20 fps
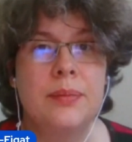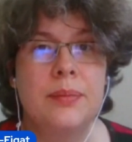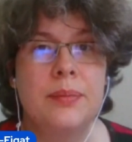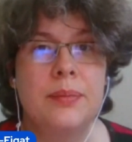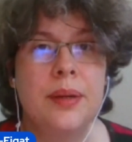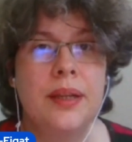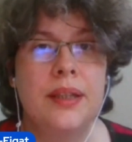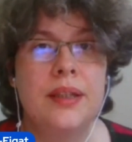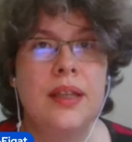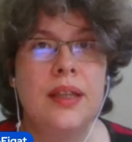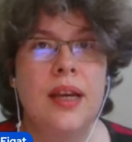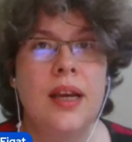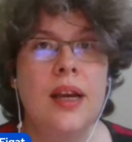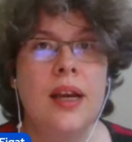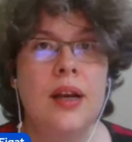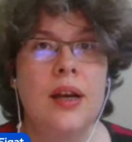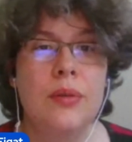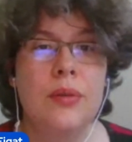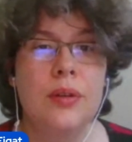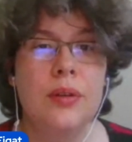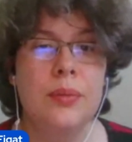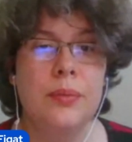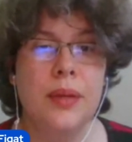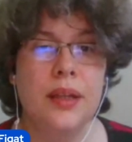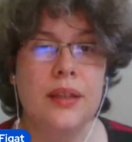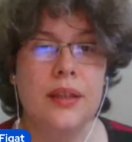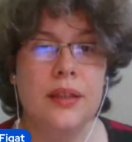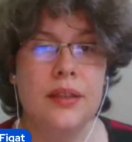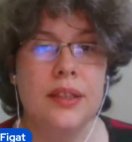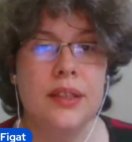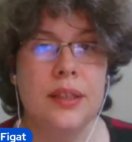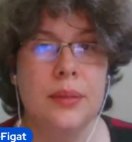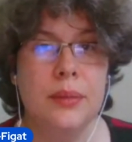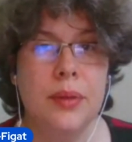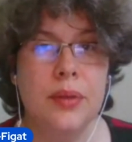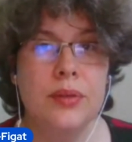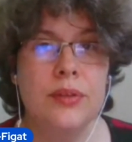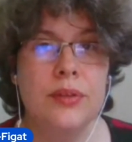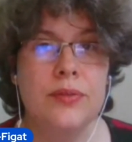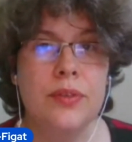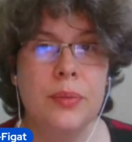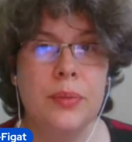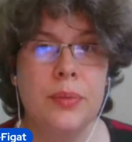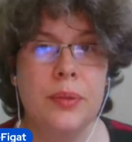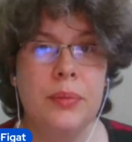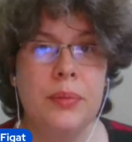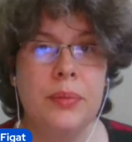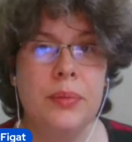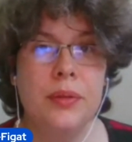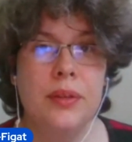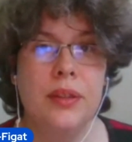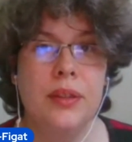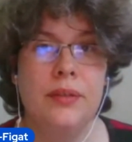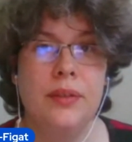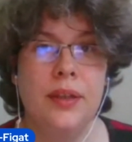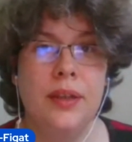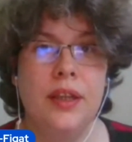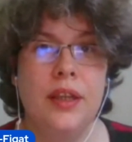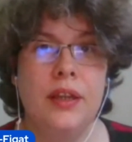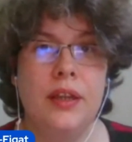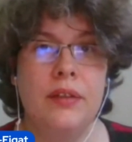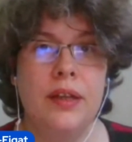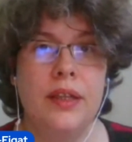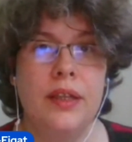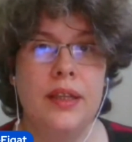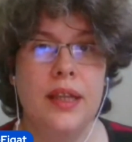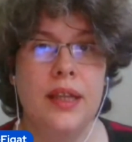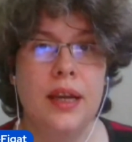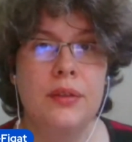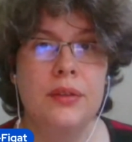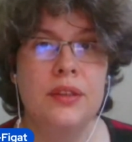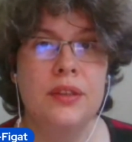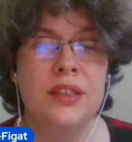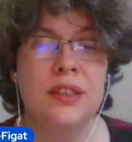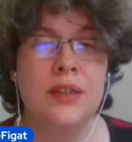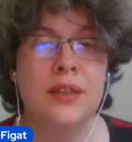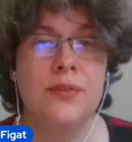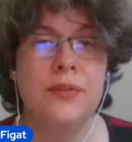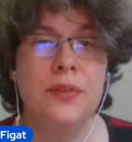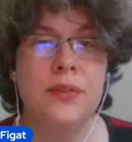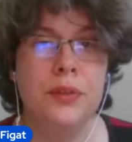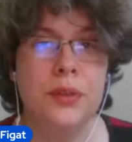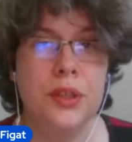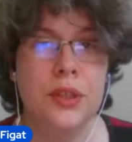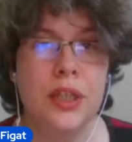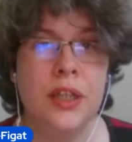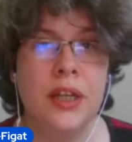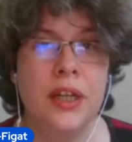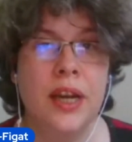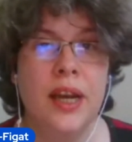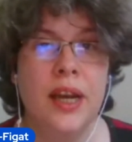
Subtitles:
But what matters the most for people living here and now is the future.